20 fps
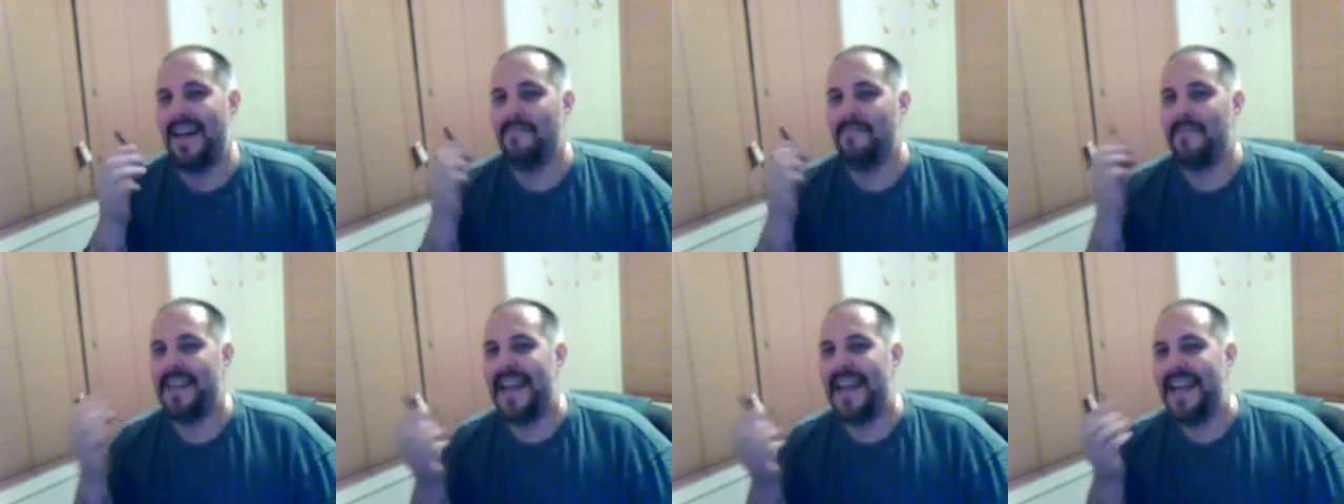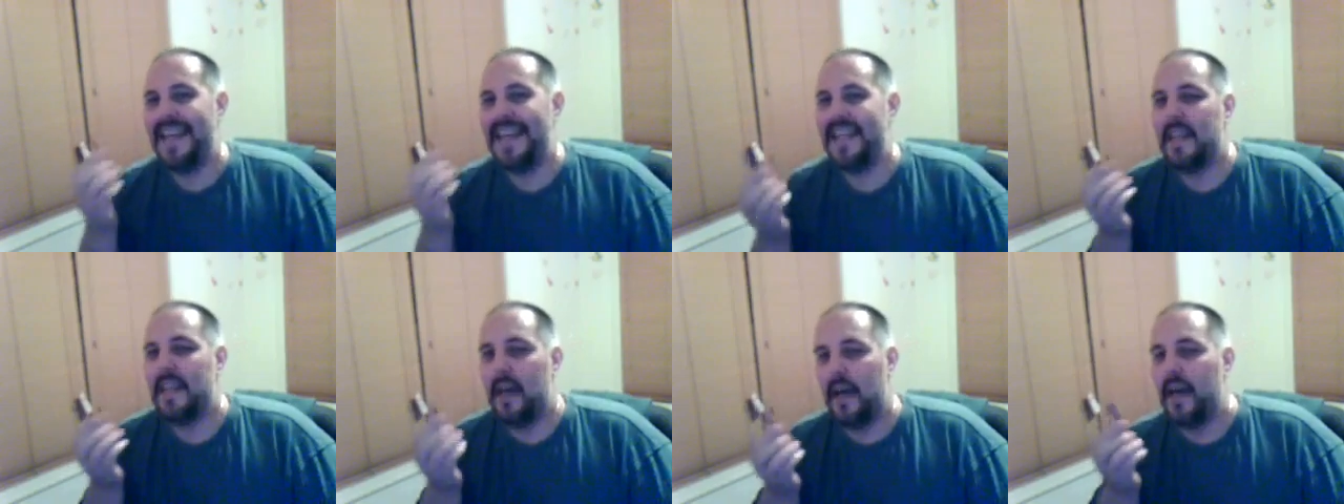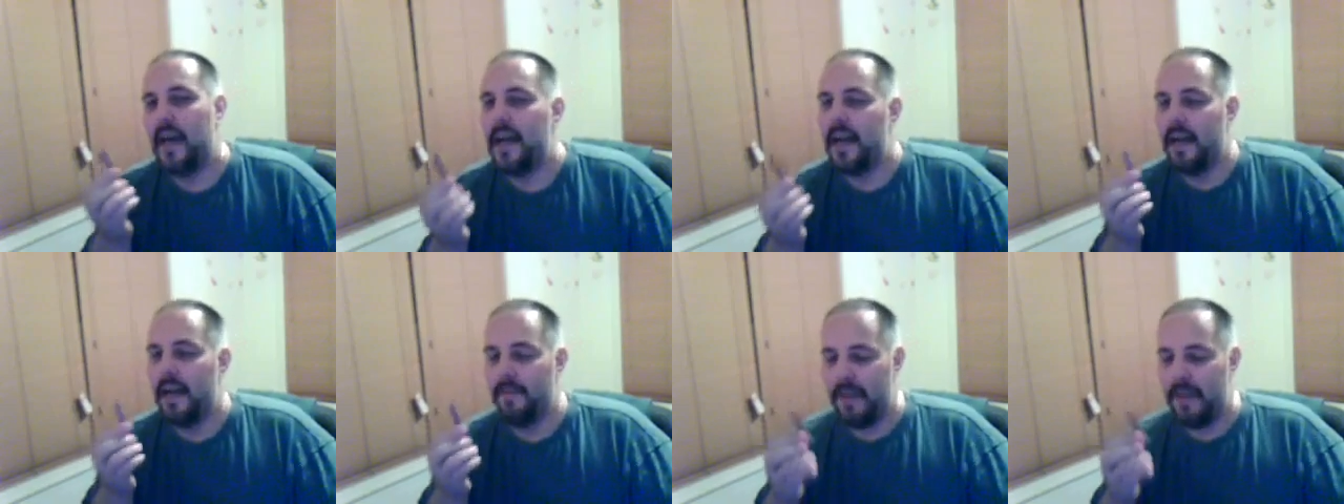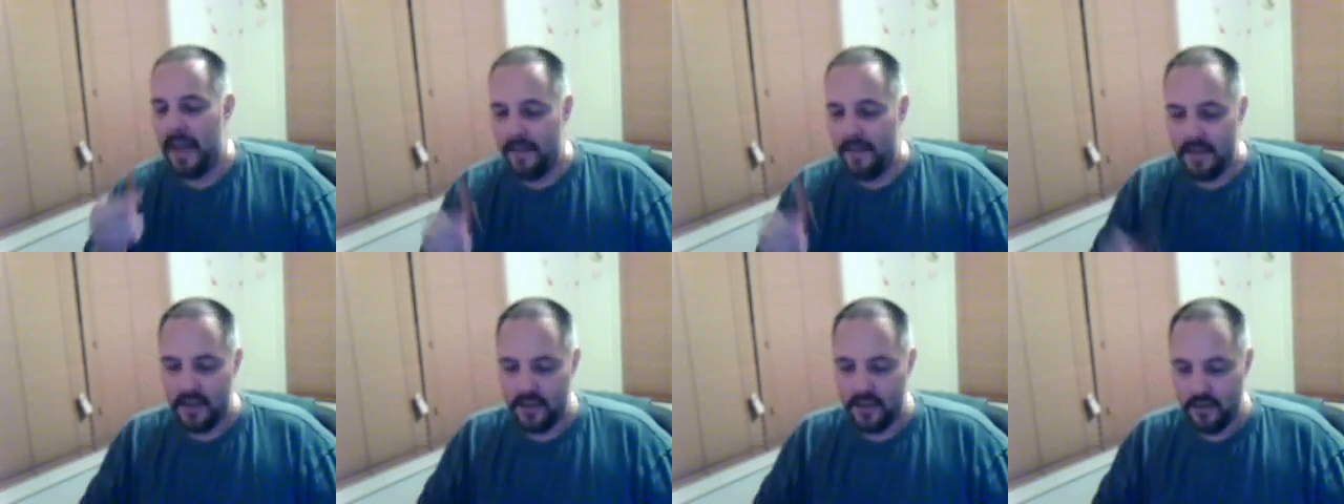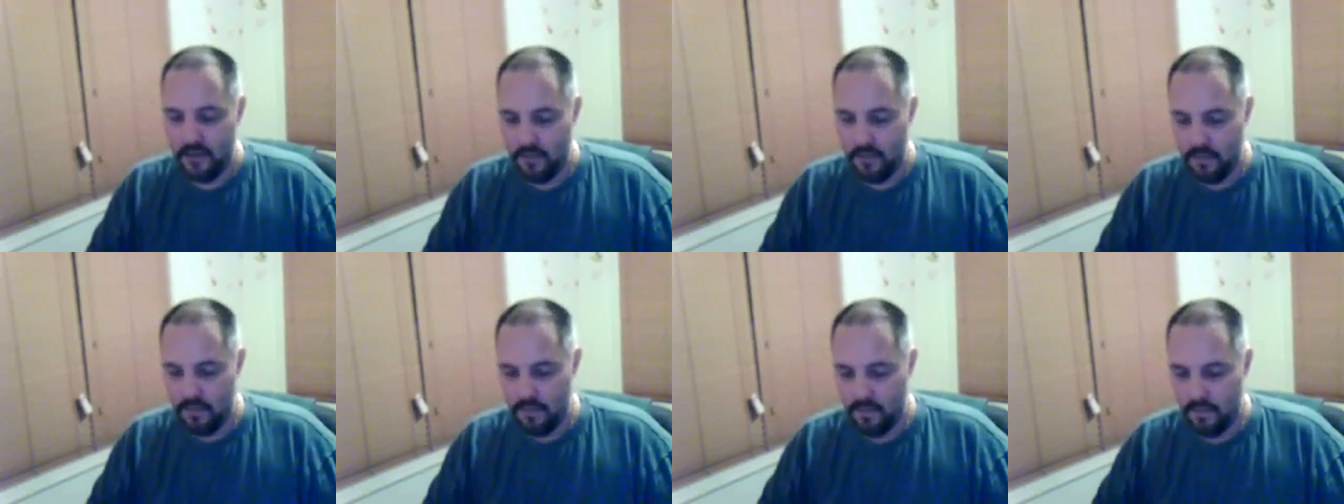I'm getting tired of having
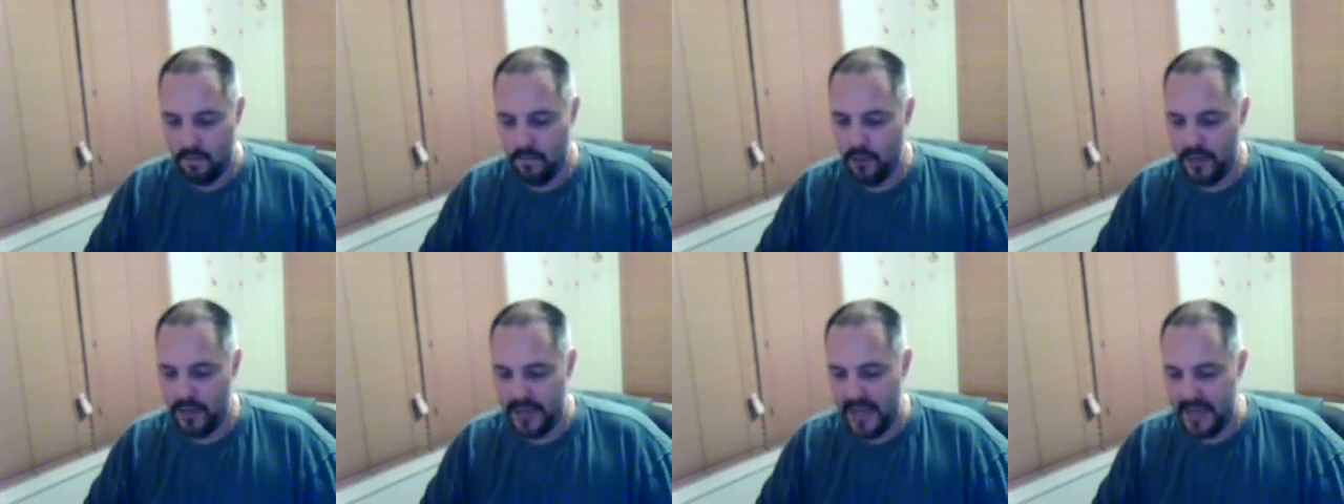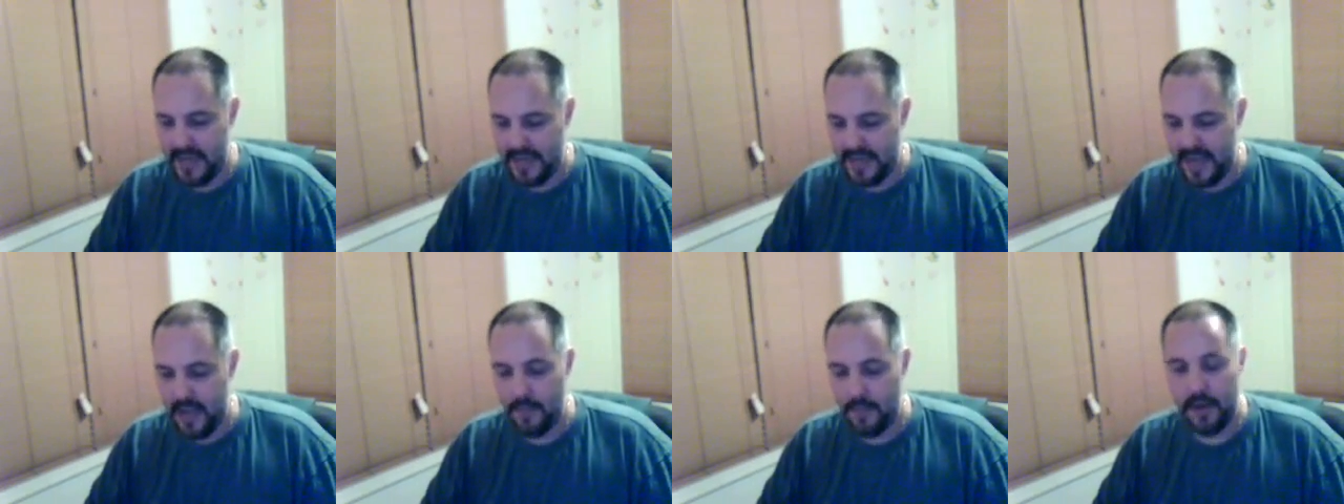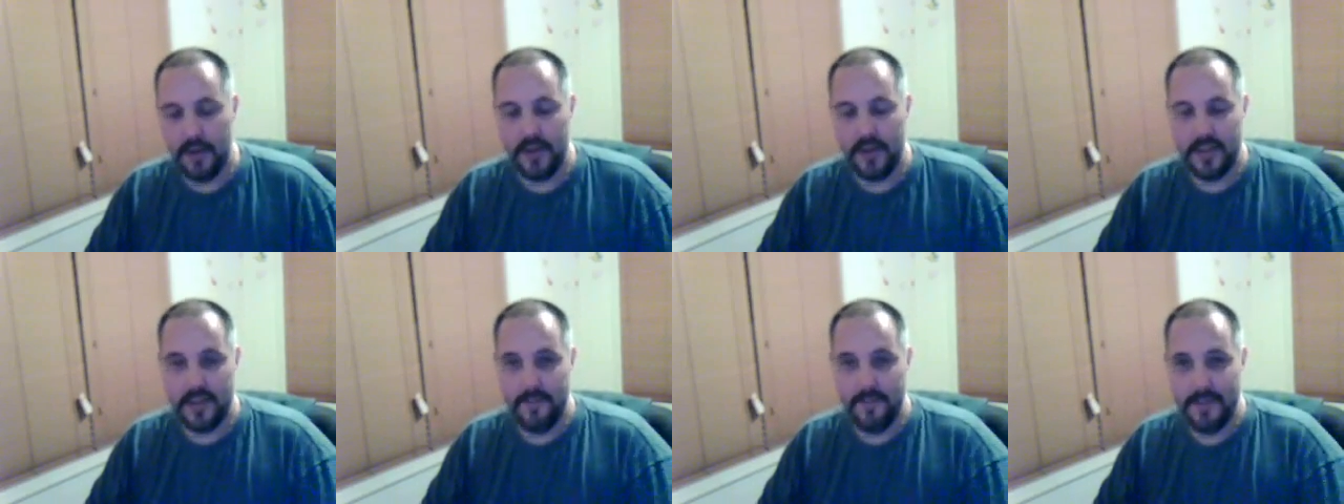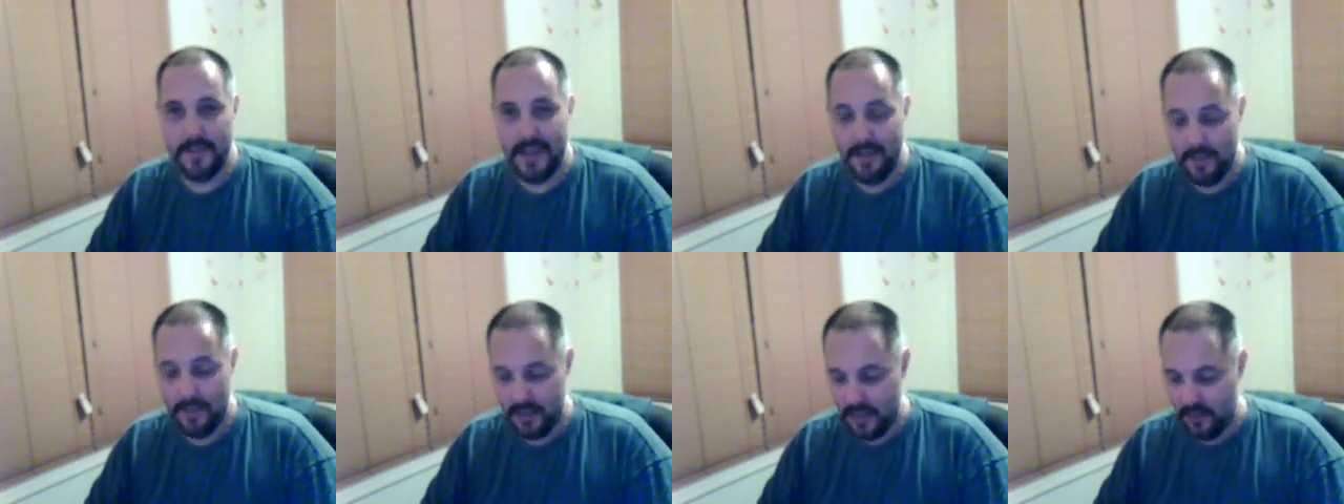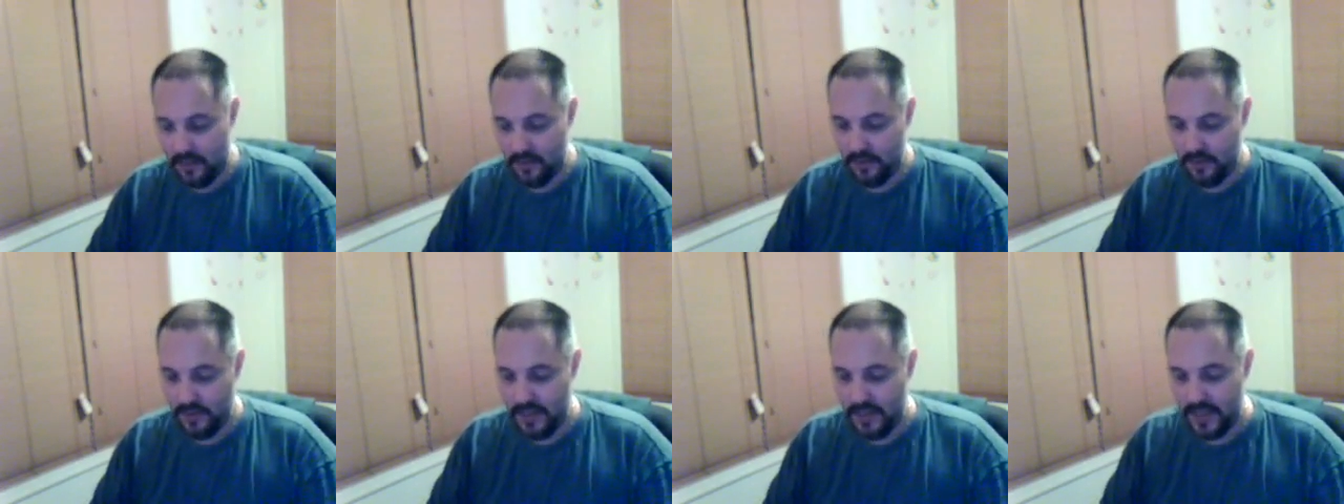to put that down because sometimes
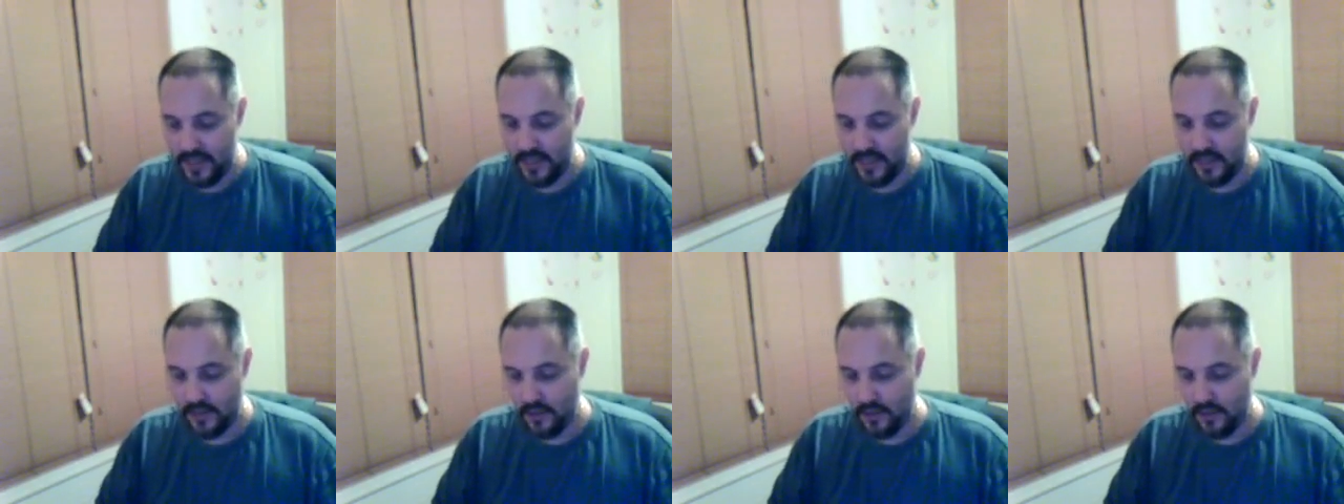I'll do this,